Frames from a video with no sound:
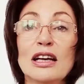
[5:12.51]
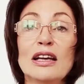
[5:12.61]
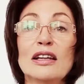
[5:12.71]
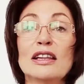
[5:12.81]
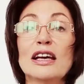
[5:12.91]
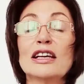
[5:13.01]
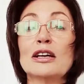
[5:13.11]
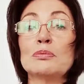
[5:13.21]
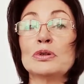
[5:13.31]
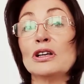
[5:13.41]
They
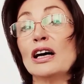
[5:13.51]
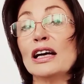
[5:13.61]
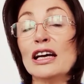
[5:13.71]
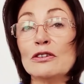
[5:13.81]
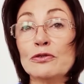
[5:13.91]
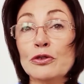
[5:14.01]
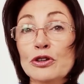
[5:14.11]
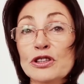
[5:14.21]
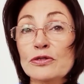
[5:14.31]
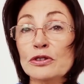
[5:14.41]
apply a
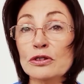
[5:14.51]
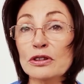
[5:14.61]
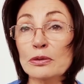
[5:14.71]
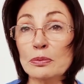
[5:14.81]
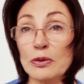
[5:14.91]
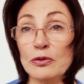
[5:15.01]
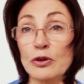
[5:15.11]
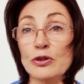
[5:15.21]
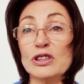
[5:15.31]
force,